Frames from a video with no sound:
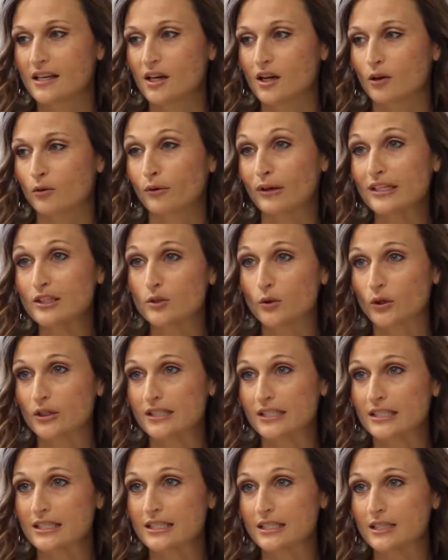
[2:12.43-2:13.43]
resource
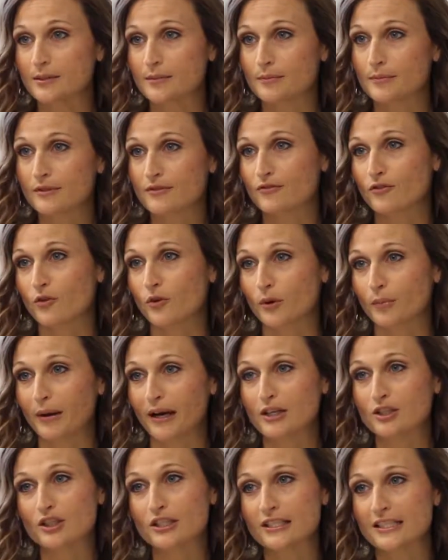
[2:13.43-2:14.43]
systems for
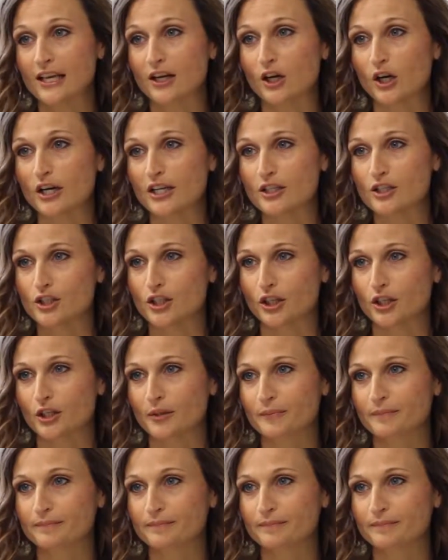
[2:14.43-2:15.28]
patients that are uninsured.